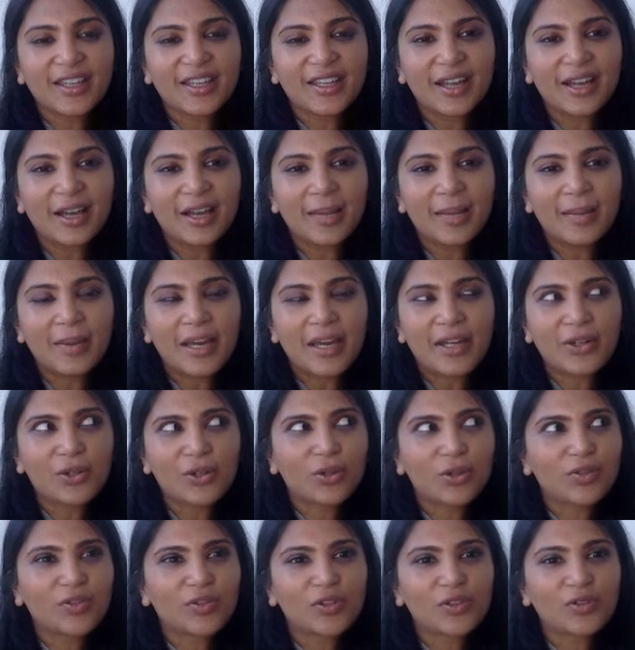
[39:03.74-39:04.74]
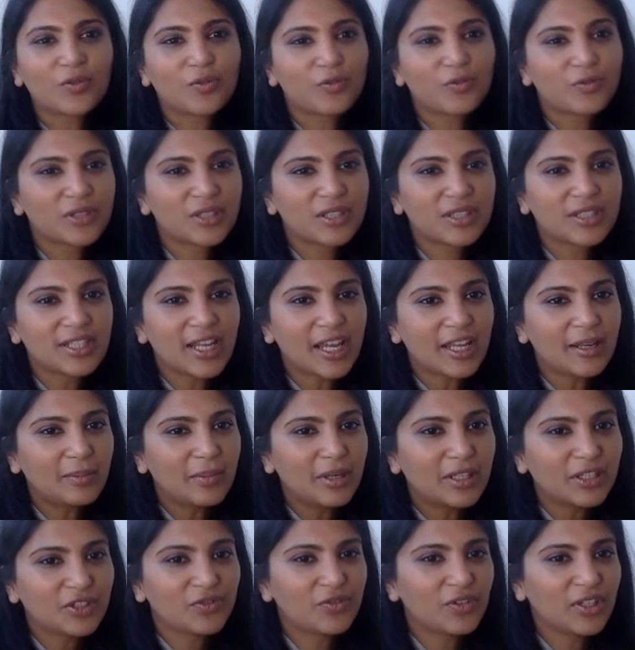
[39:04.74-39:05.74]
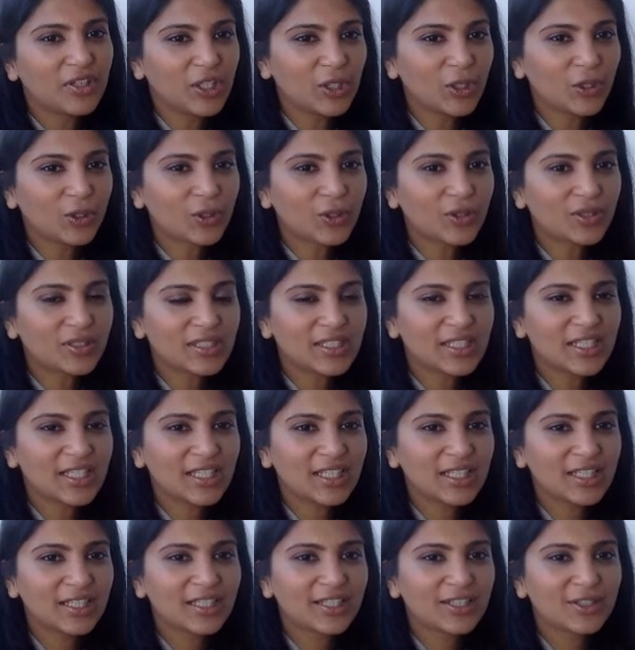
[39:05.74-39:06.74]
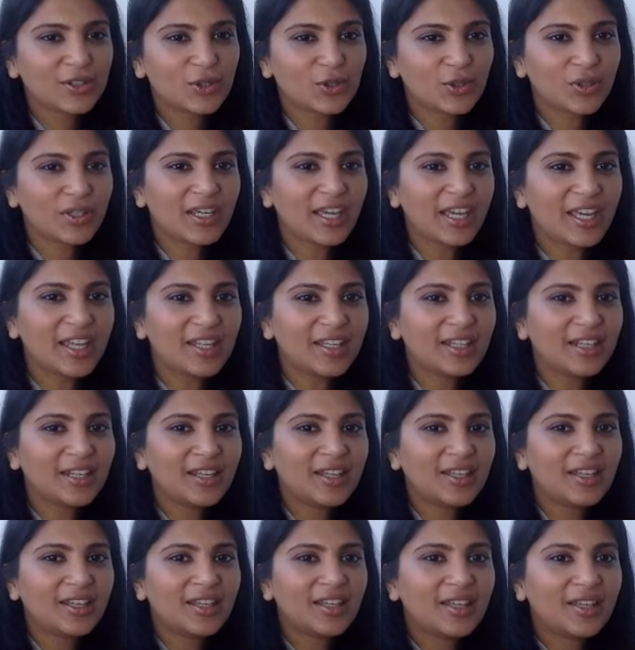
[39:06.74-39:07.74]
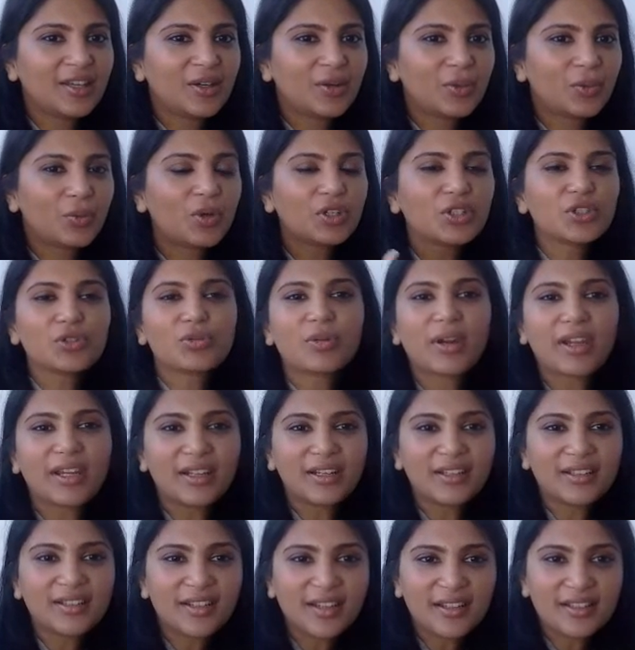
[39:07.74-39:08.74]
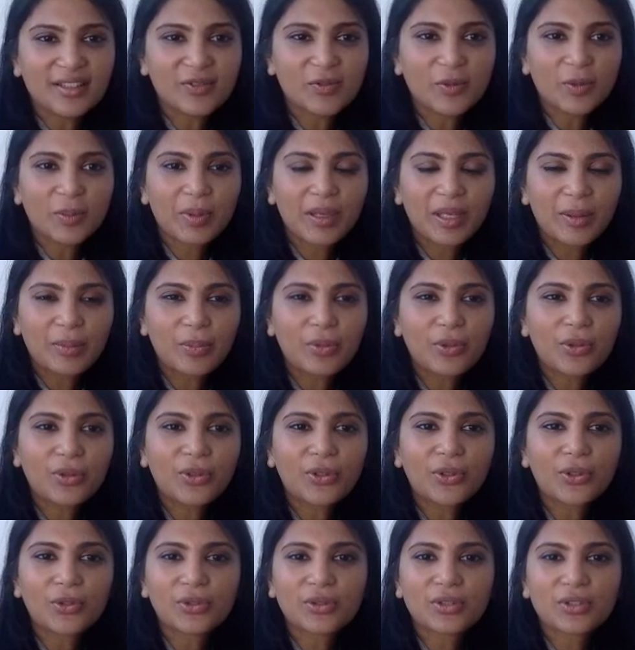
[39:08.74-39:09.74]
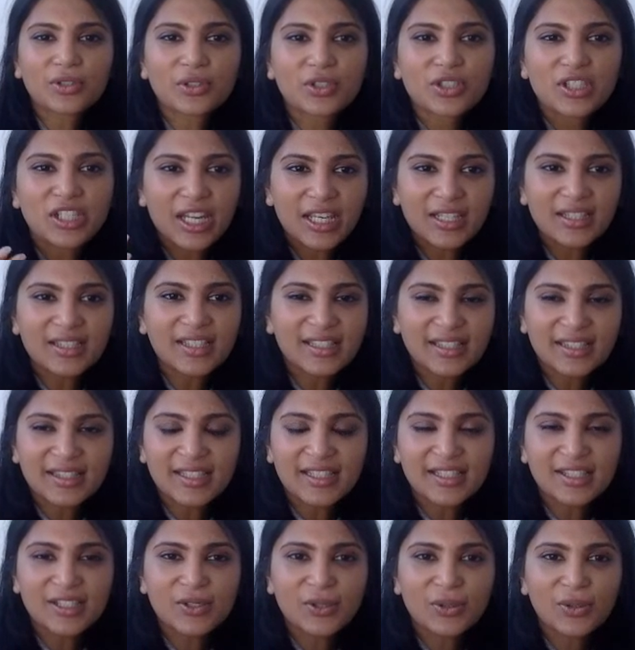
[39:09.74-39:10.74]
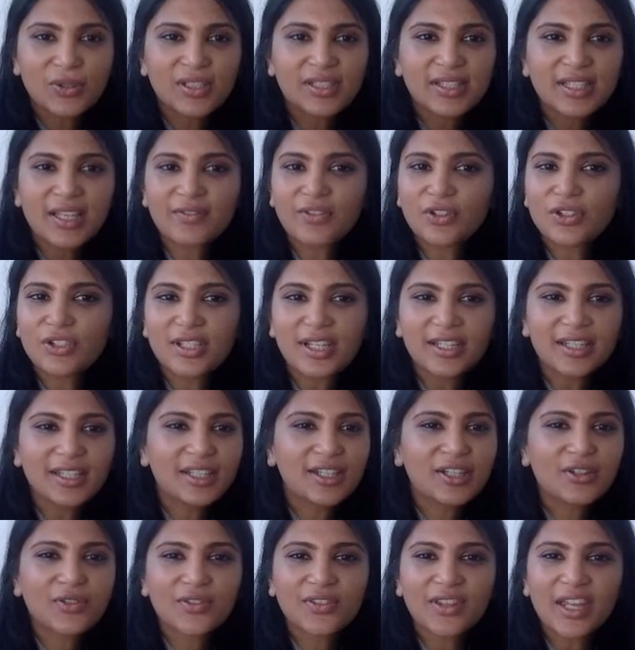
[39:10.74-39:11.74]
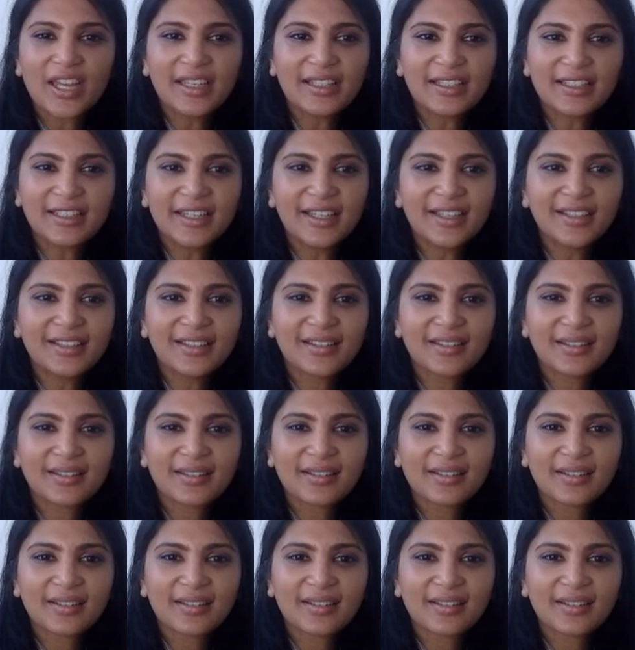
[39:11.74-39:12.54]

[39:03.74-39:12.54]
I don't know if you've done much video content to get what Treiner does for people or share success stories. Have you done any of that yet?